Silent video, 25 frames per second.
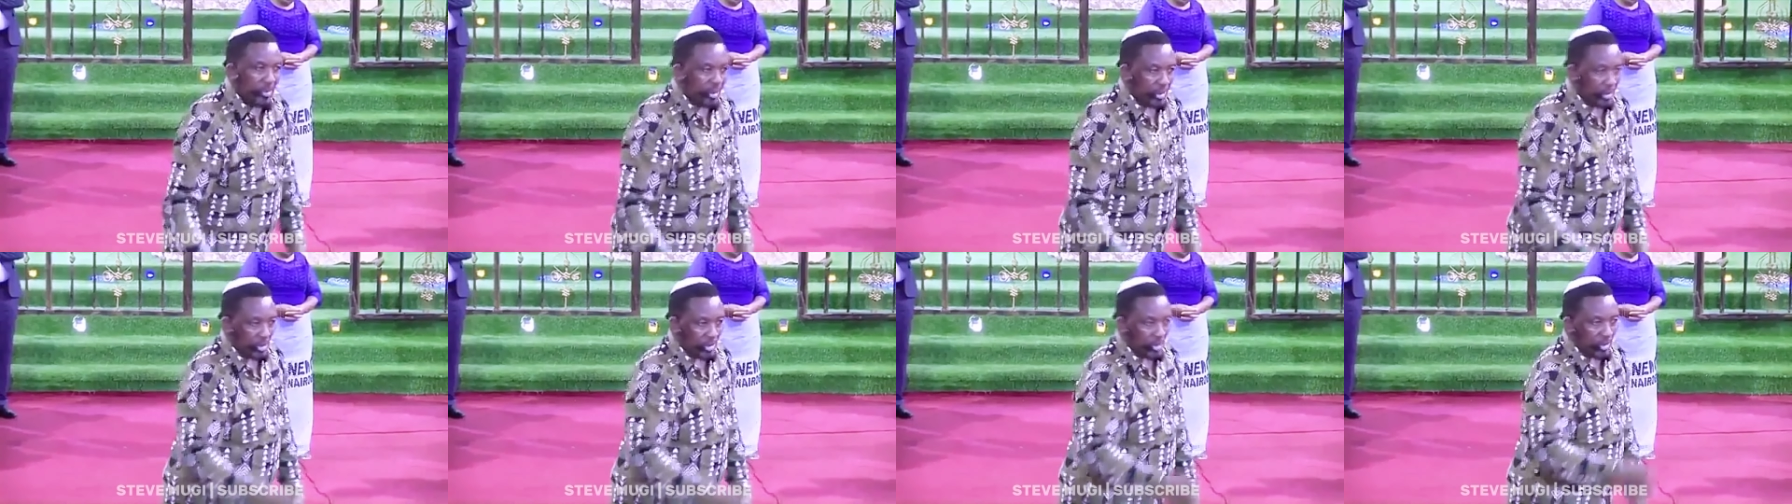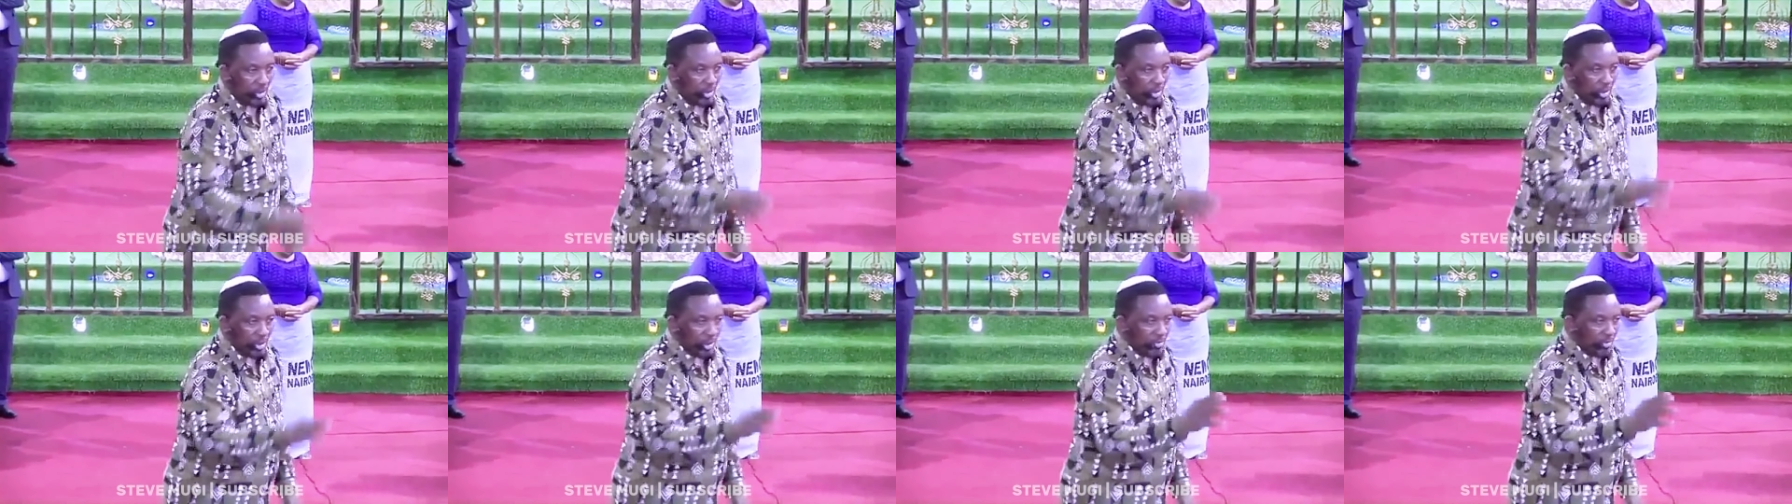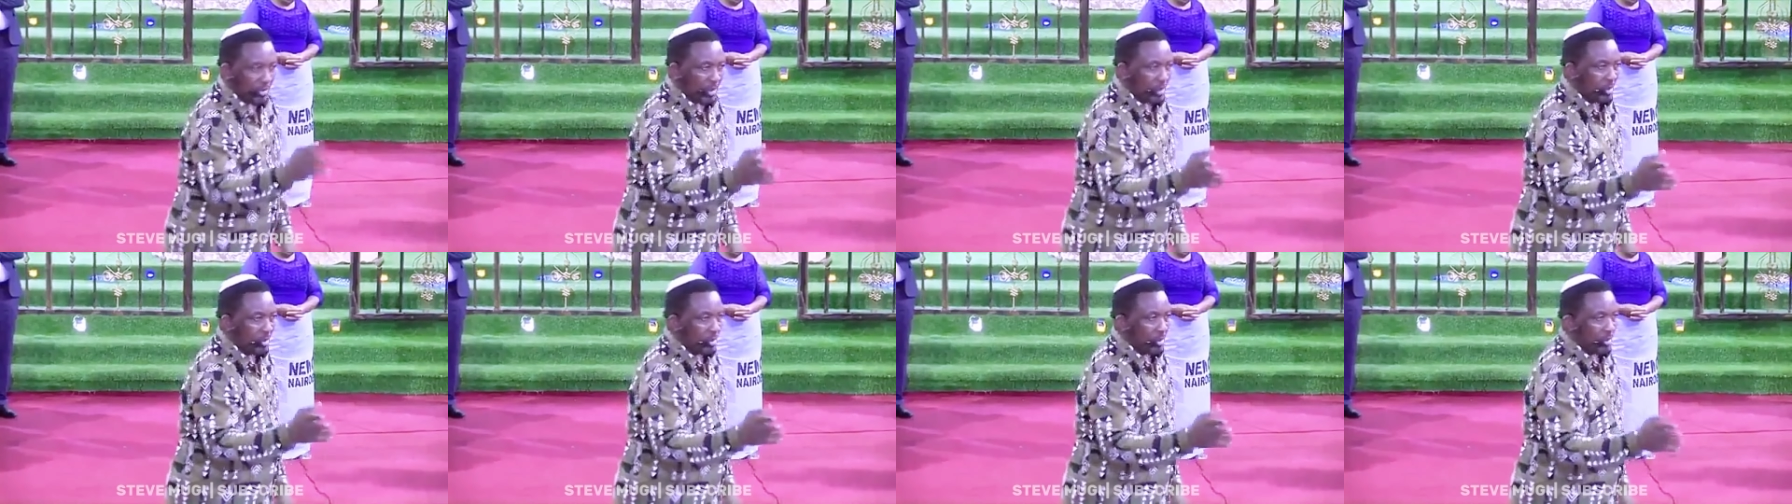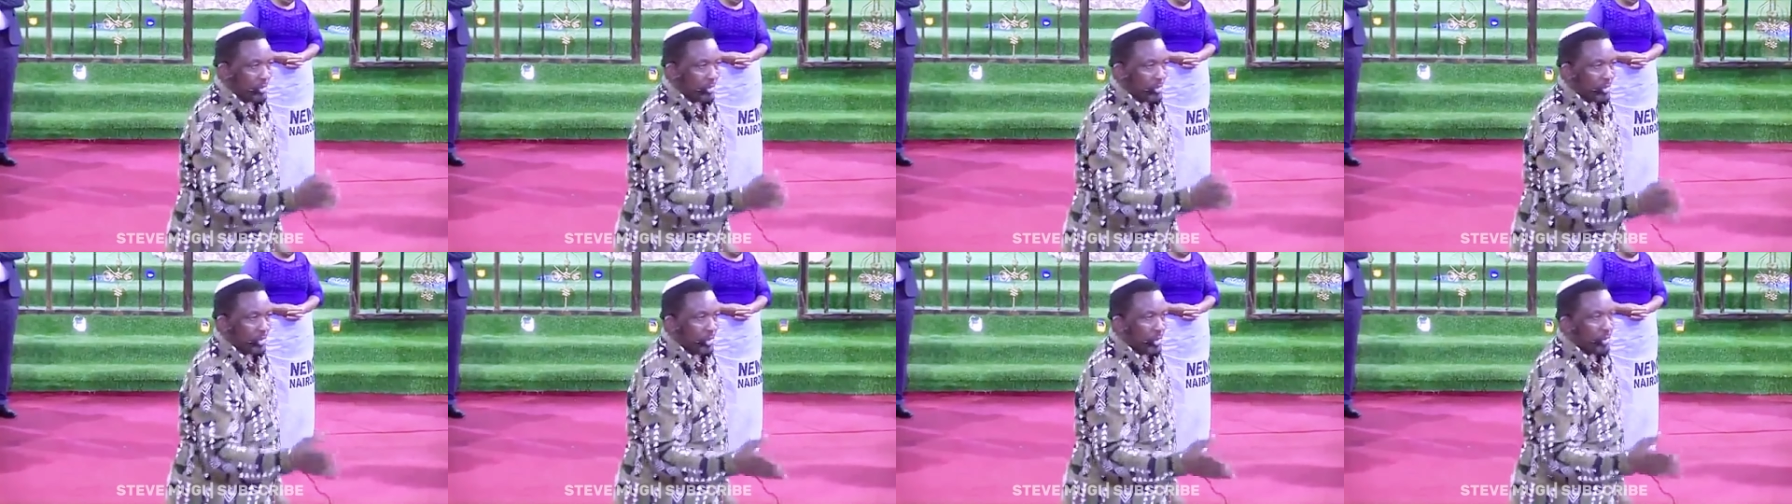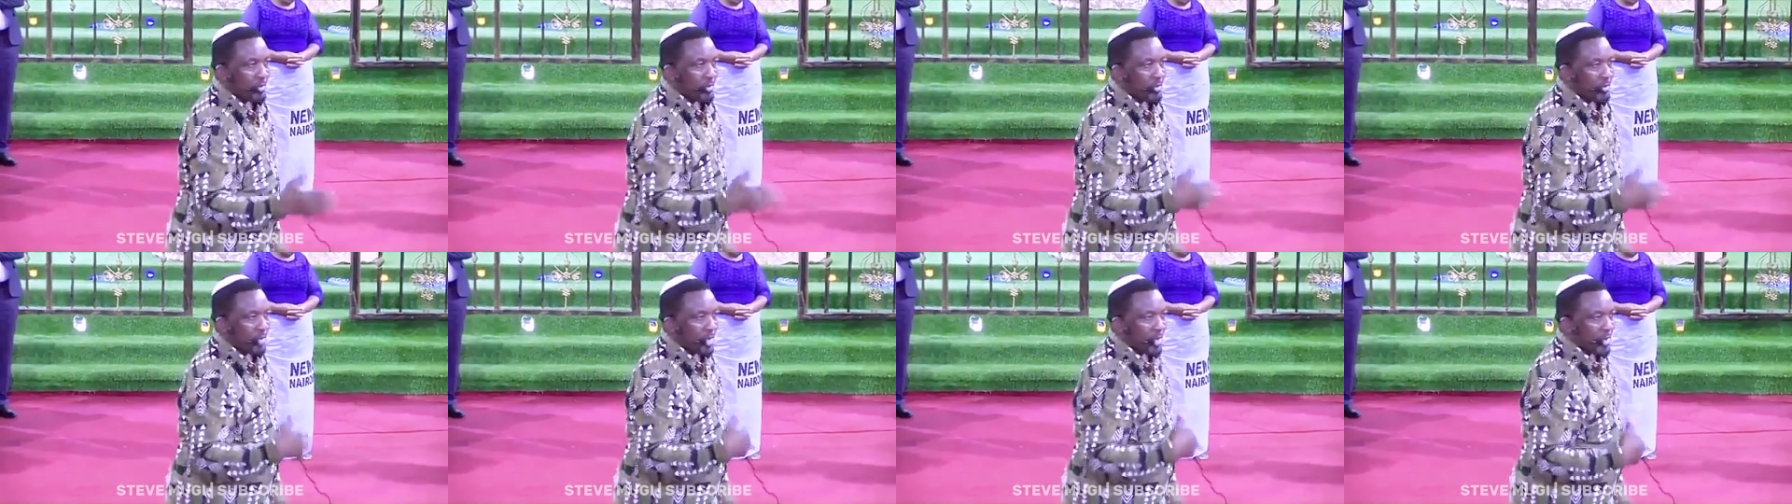Osolo is a very good friend
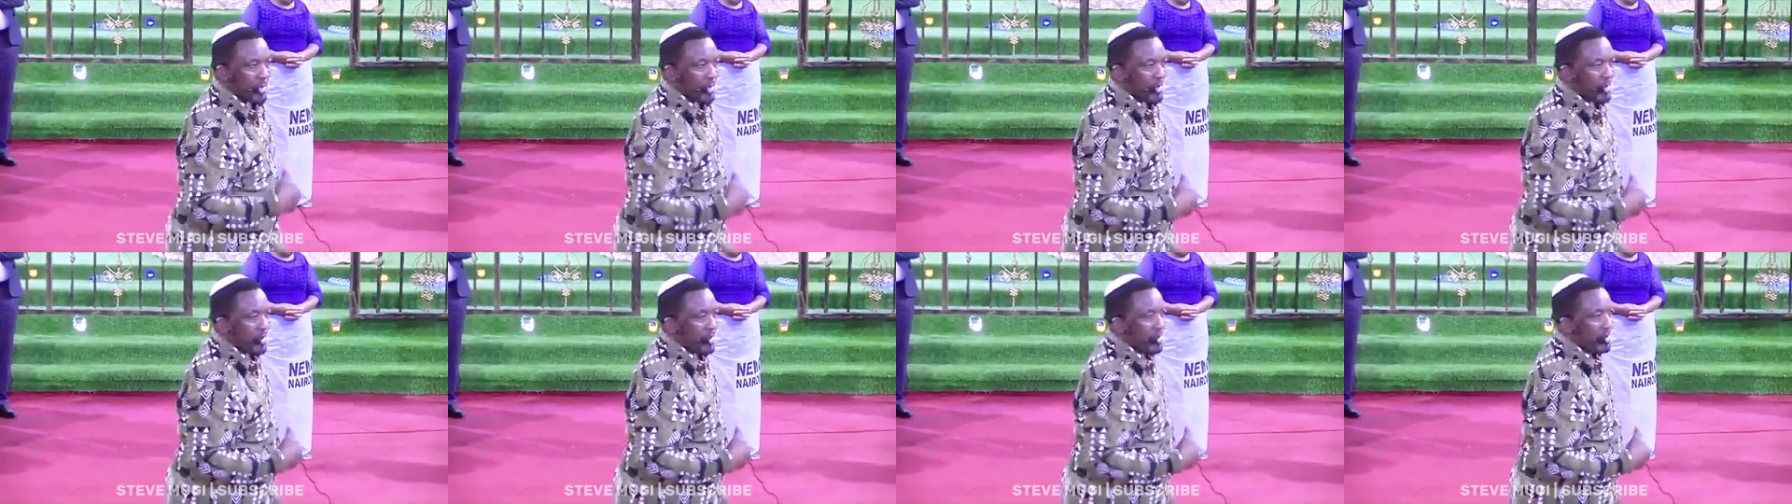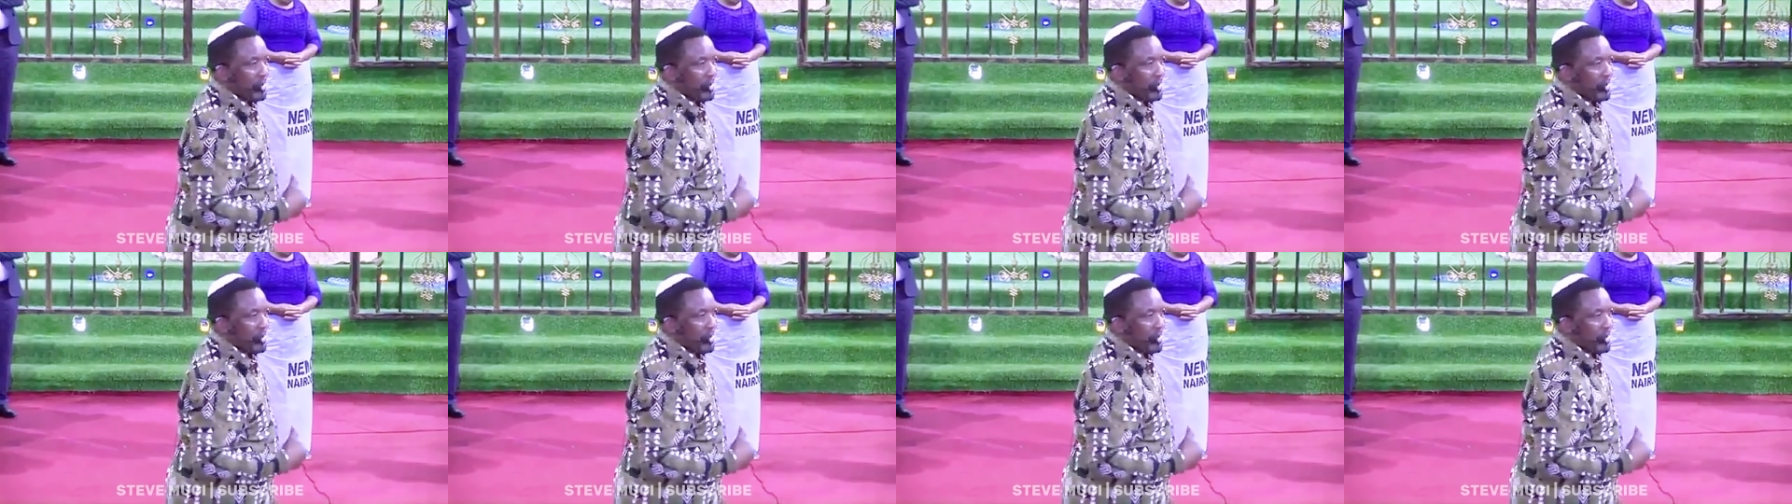of mine.